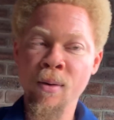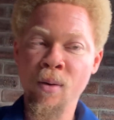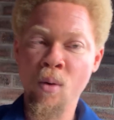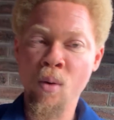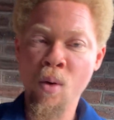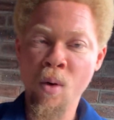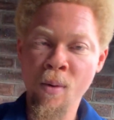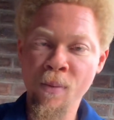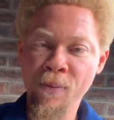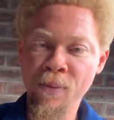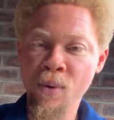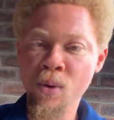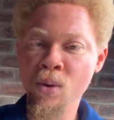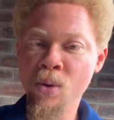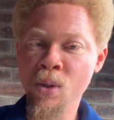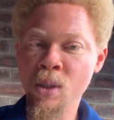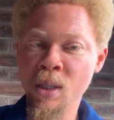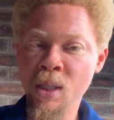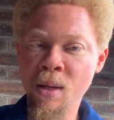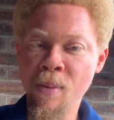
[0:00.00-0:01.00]

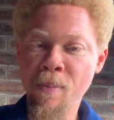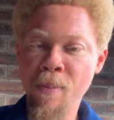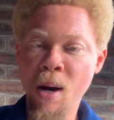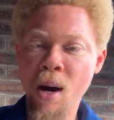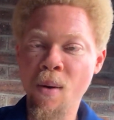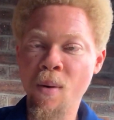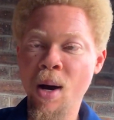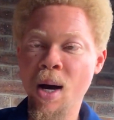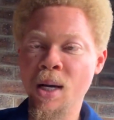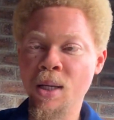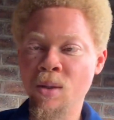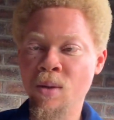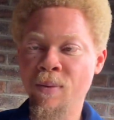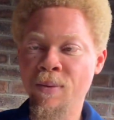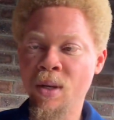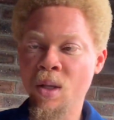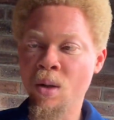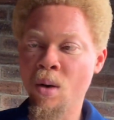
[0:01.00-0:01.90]
confuse the powers of a